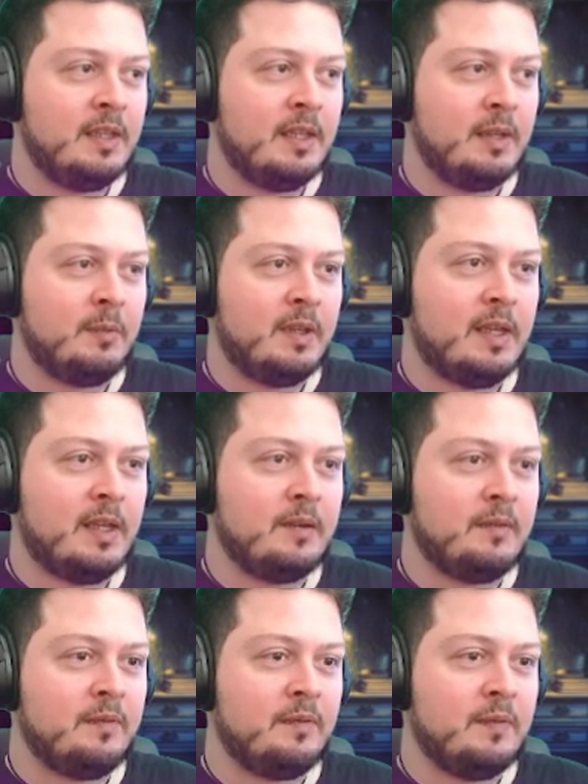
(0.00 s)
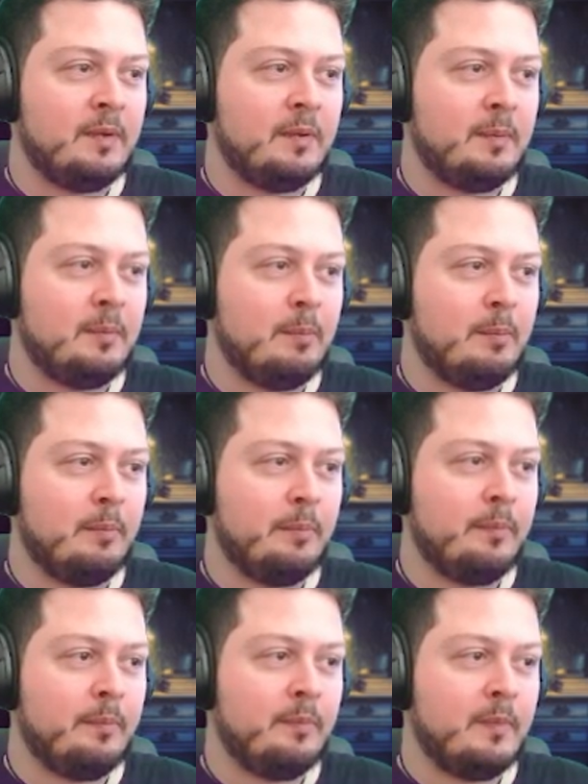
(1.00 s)
and we kind of
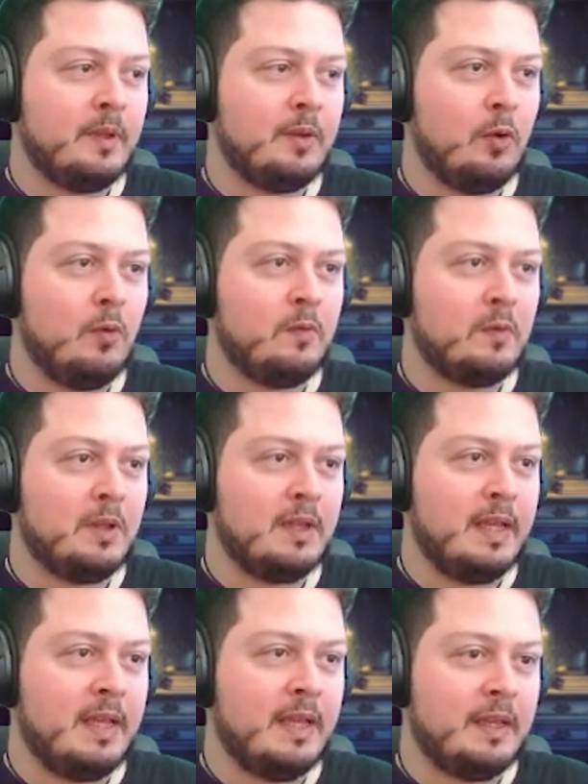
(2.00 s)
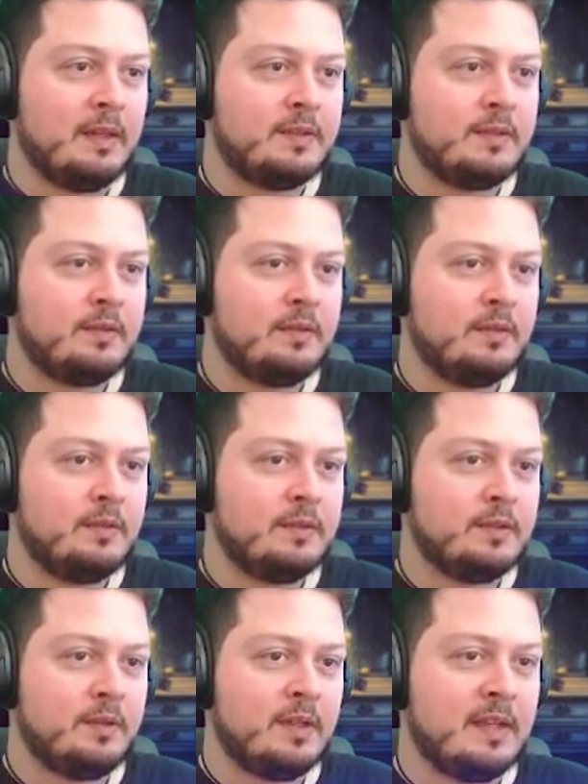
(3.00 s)
overlay it
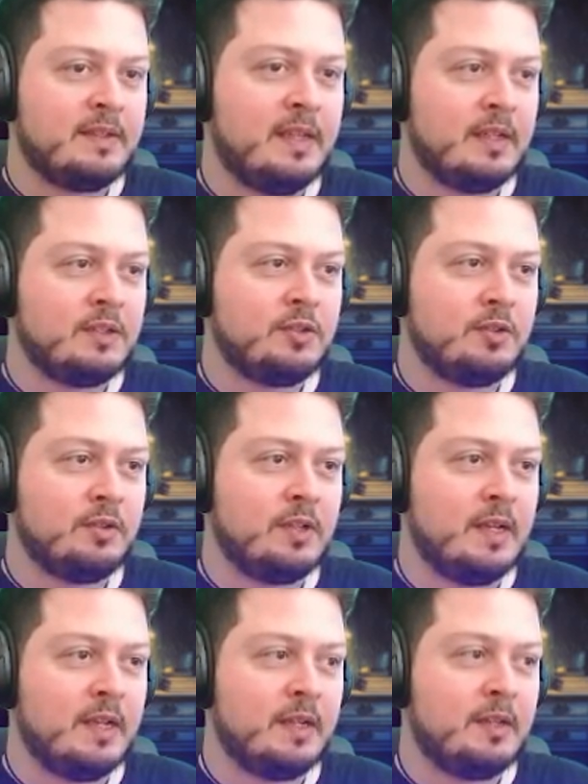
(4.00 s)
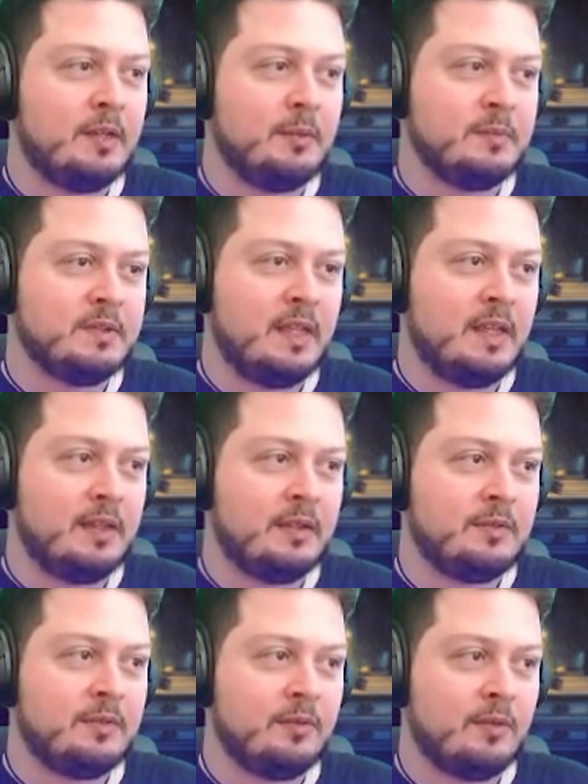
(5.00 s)
so that texture kind of comes in,
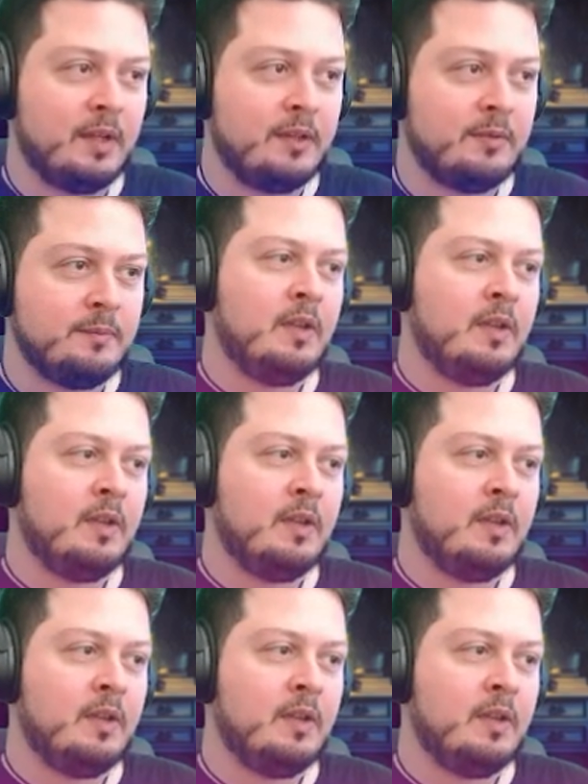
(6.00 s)
right?